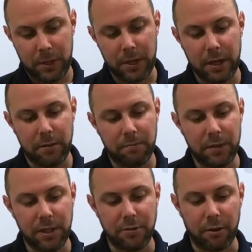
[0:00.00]
Again,
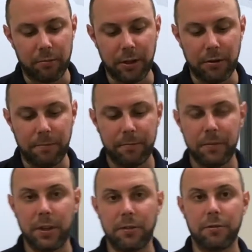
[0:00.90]
these aren't real.
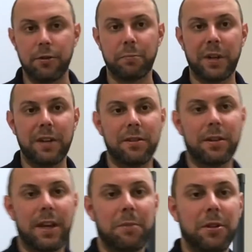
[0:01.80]
These are just
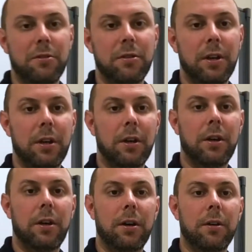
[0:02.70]
plastic tablets,
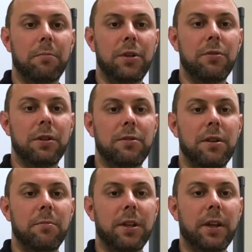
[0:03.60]
but you can
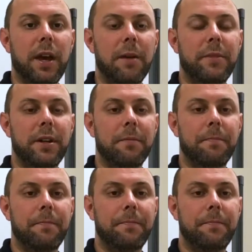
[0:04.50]
see them in the cap there.